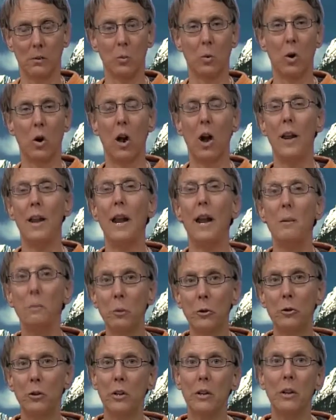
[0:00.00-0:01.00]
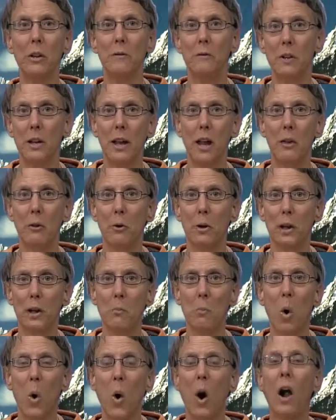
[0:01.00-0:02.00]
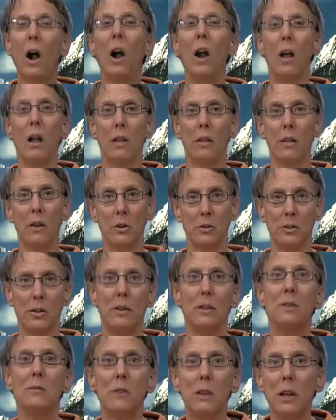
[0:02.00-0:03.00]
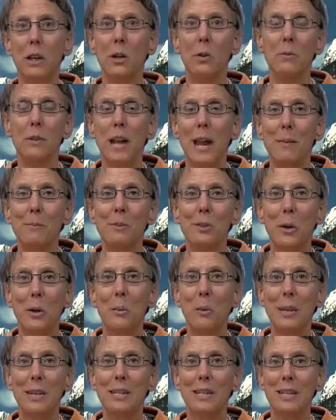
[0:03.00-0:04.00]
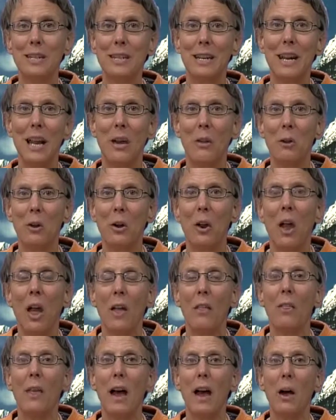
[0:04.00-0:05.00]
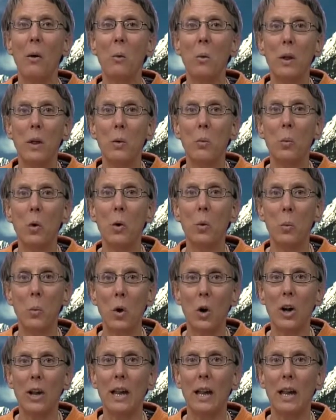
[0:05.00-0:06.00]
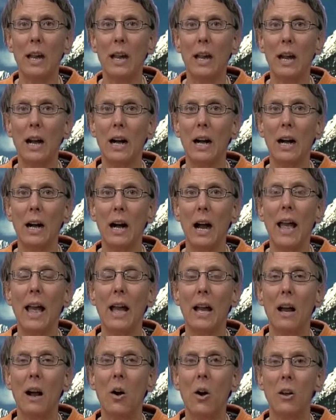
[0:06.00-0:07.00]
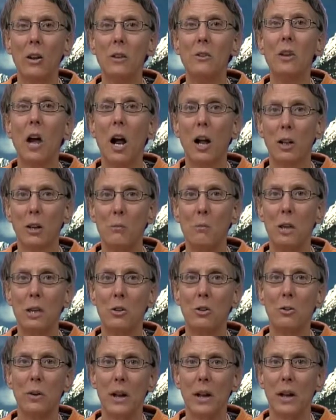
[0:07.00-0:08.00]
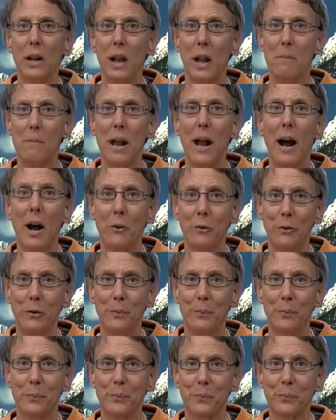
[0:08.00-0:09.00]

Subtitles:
were unable to live together anymore, there's these videotapes that we did together that we were working on a documentary about.